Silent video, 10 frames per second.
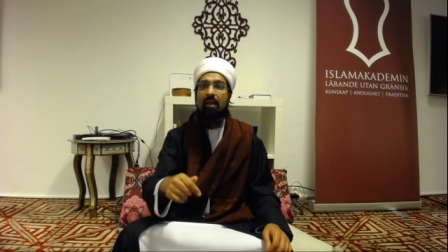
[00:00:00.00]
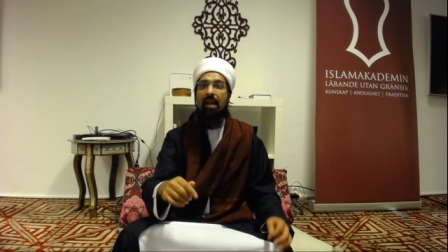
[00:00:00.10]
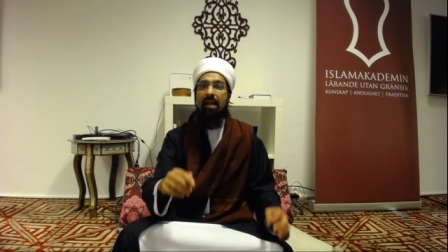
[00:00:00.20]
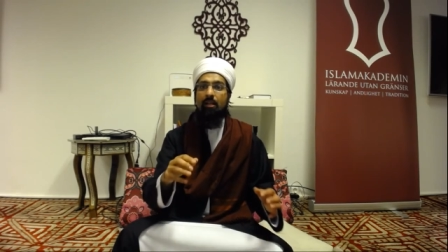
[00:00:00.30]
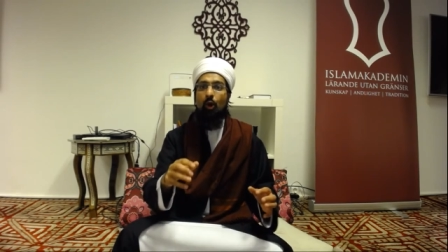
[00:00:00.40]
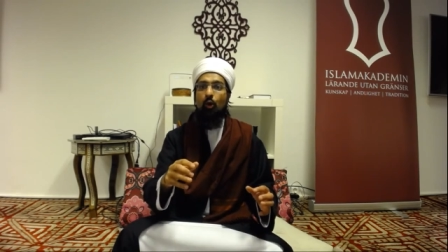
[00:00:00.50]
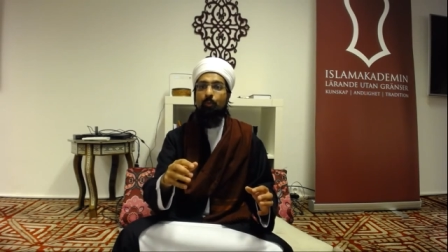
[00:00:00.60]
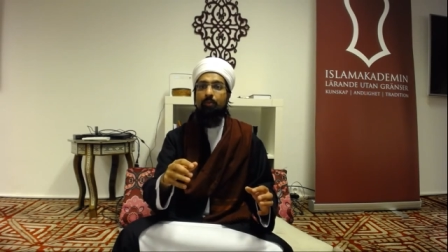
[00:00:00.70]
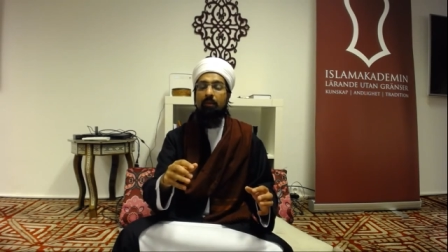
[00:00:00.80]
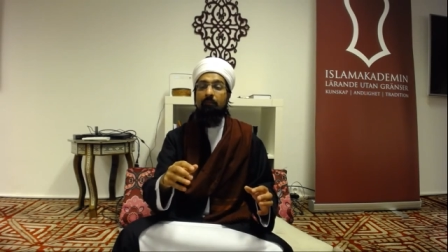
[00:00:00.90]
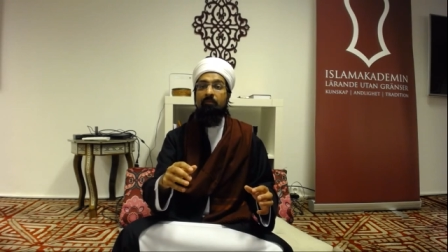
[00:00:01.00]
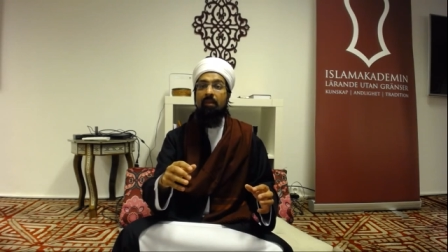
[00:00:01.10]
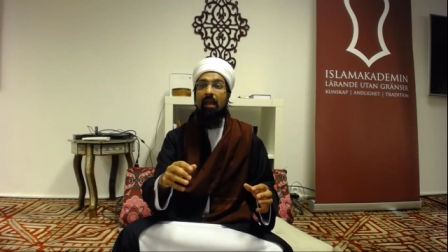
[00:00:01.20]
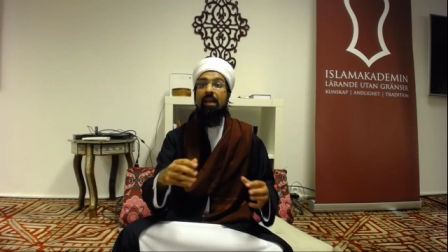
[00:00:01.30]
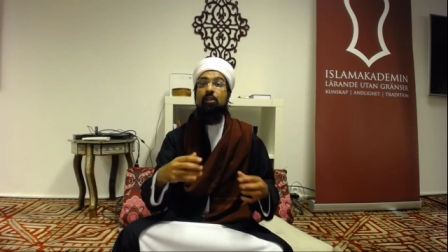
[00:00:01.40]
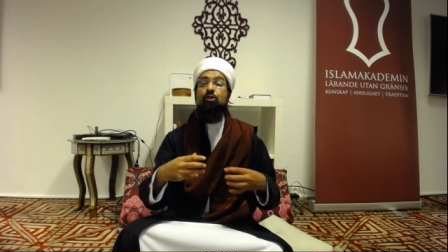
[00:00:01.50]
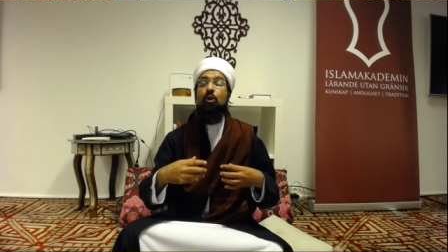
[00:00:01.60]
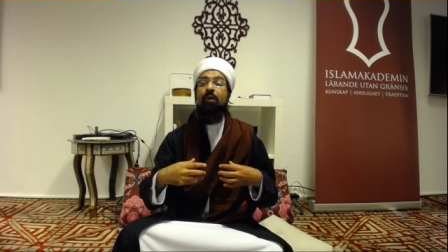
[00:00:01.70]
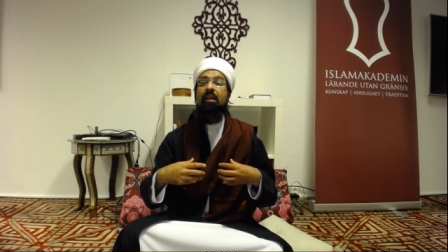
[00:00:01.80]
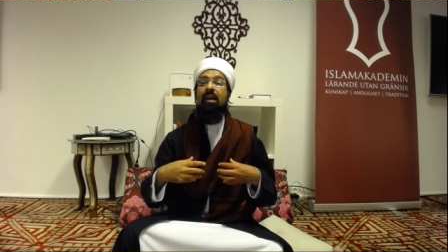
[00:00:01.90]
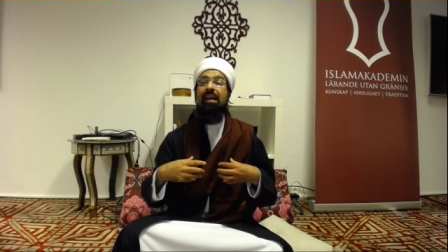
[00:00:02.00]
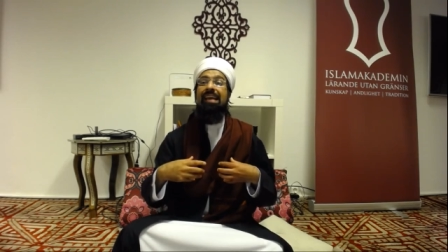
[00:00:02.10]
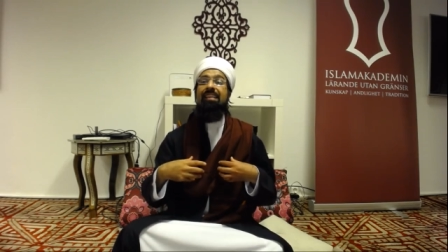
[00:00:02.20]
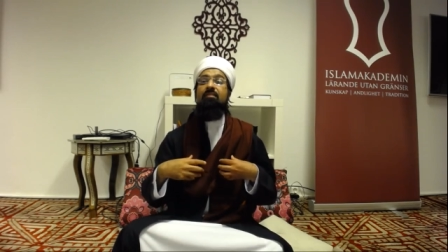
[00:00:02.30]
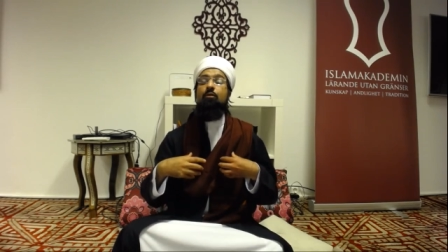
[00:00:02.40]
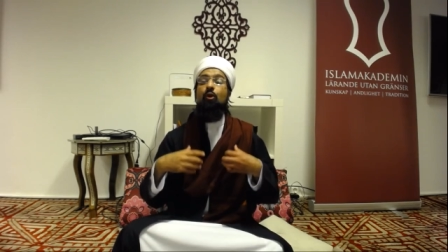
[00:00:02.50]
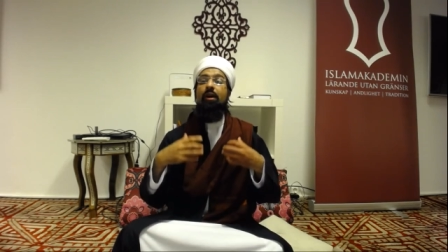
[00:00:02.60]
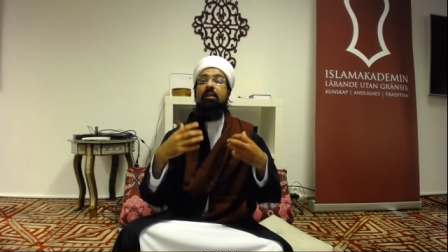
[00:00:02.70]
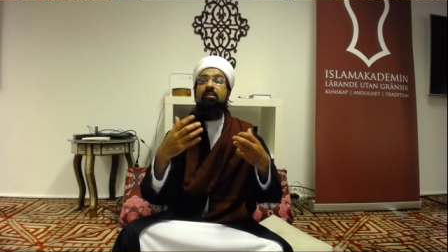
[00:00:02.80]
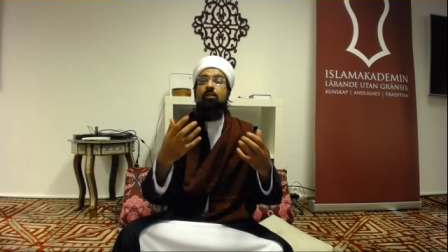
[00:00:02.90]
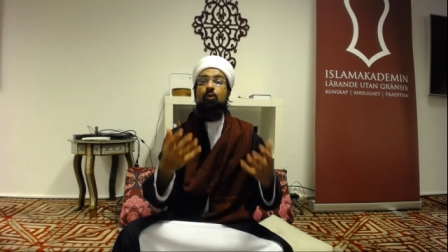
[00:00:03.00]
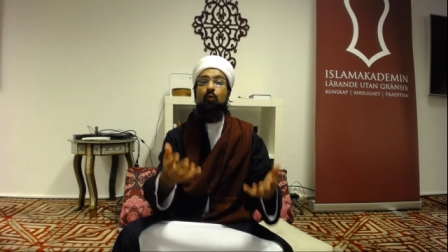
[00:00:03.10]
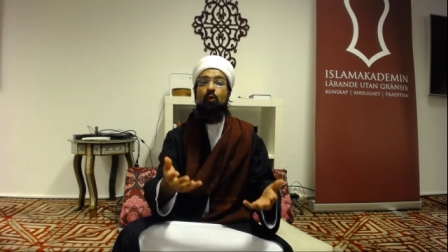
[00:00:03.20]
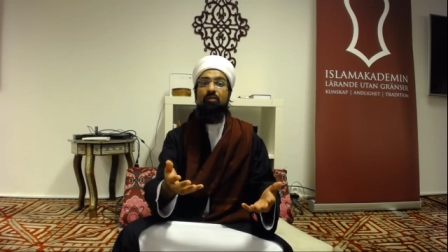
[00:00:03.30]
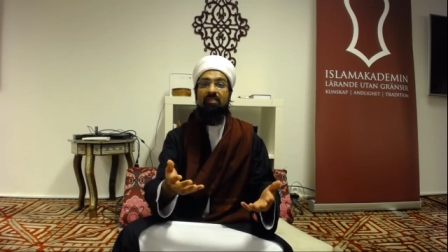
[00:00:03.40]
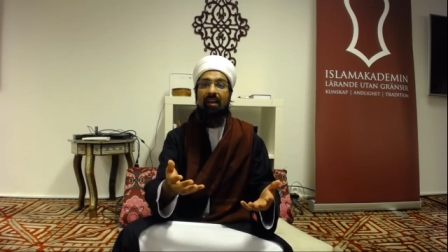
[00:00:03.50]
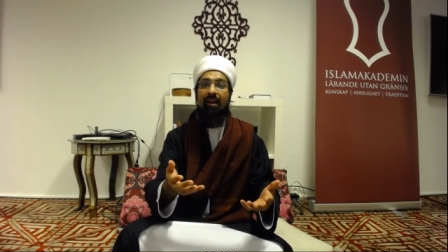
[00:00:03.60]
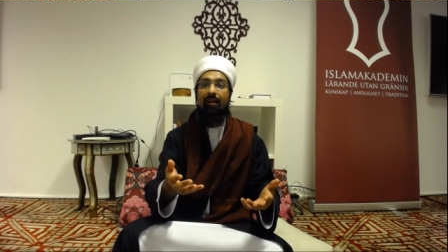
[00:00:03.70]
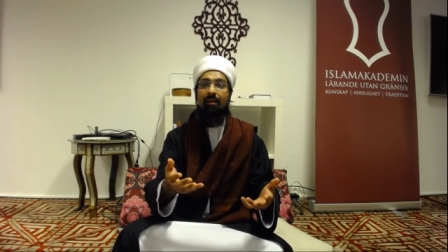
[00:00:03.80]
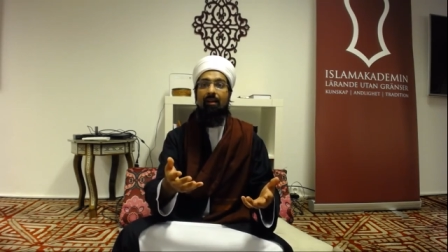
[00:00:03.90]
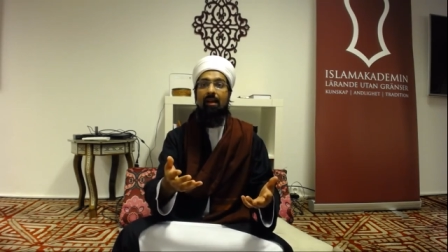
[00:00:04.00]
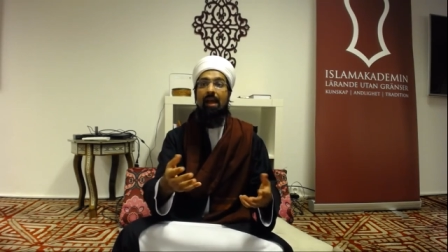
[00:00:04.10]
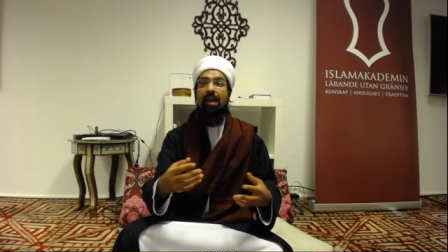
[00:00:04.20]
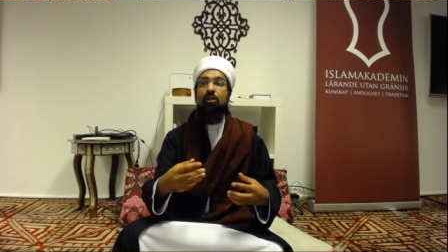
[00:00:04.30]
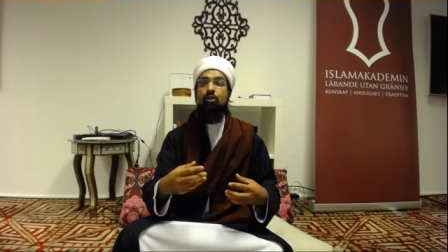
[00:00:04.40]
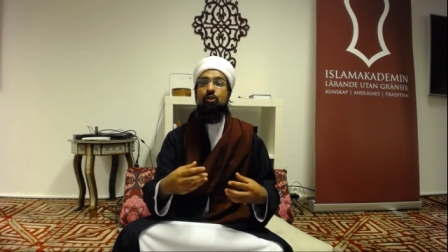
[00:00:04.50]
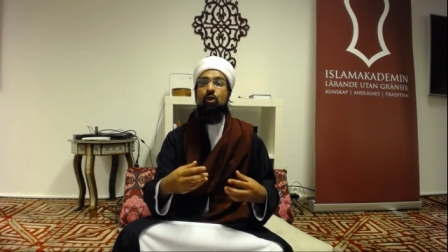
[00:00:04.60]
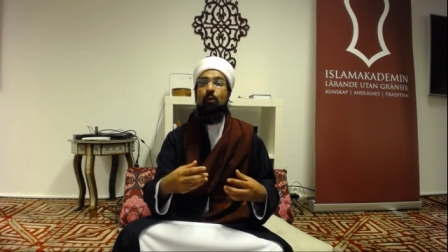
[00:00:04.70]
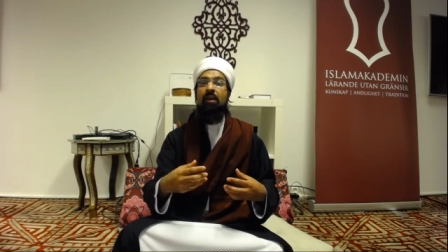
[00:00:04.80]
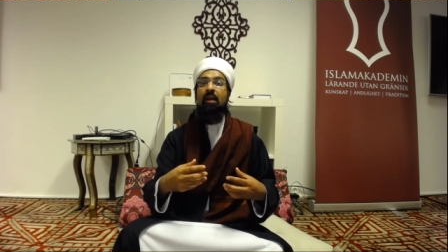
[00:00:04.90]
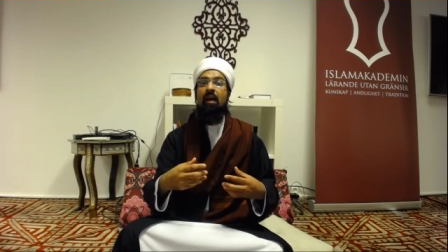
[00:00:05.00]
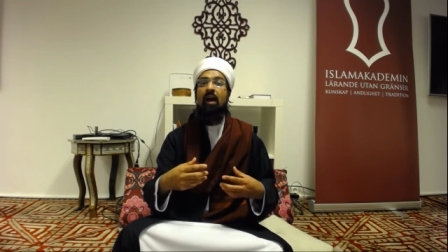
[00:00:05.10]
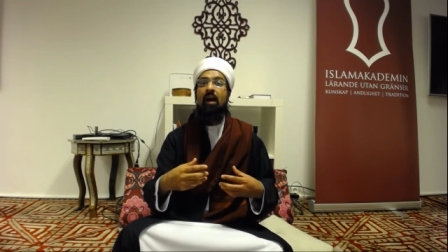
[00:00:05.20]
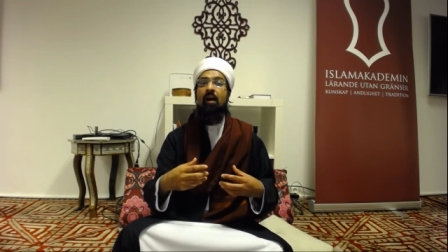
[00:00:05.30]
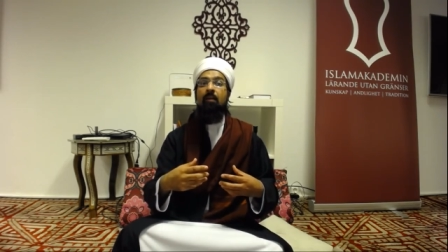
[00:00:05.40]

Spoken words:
In hope, in showing his loyalty towards her, in showing her